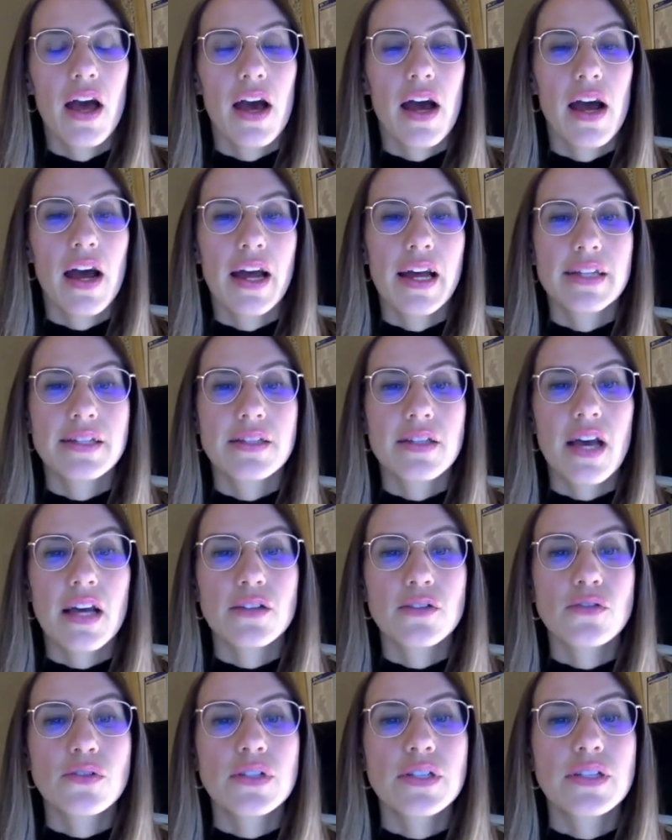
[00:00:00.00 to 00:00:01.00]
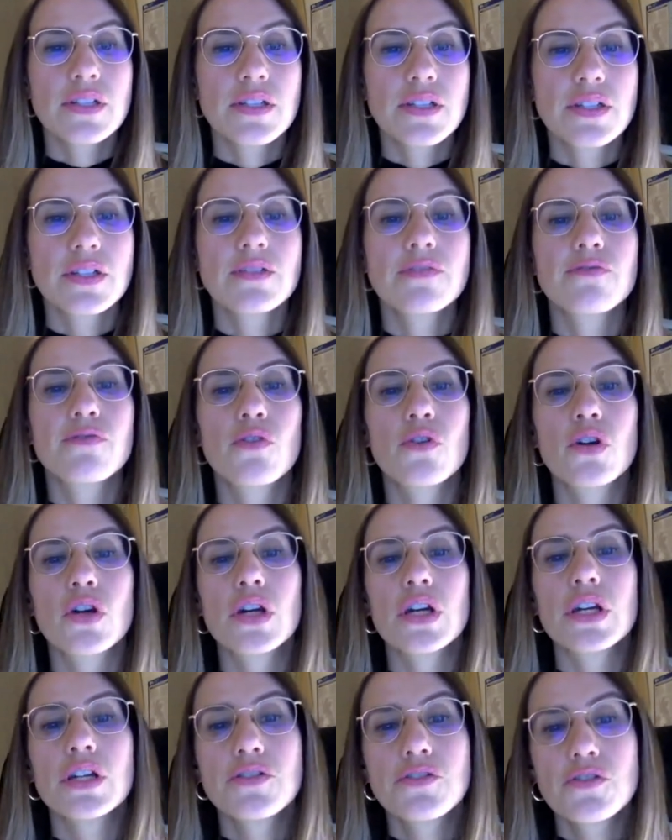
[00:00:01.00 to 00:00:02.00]
And as you can see, for
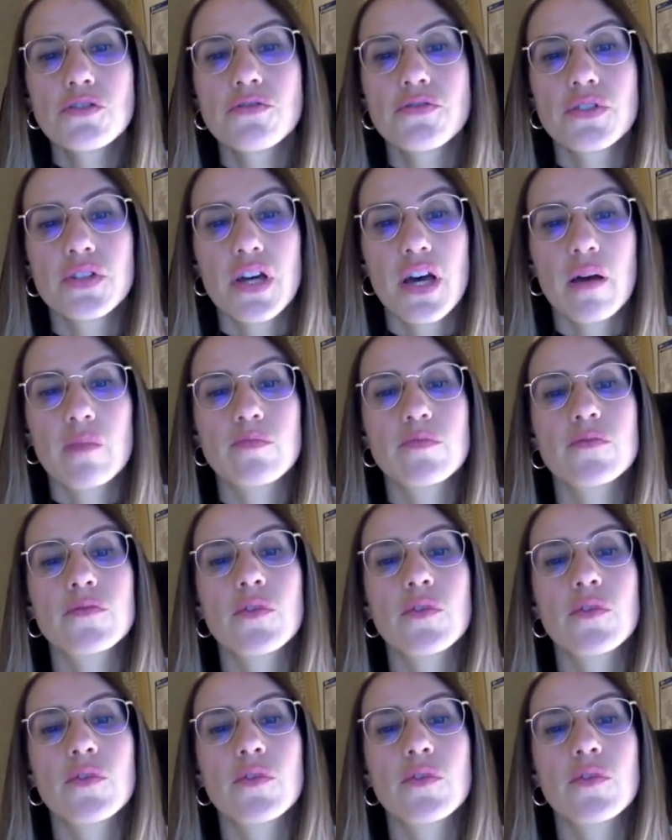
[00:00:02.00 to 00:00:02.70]
each of them,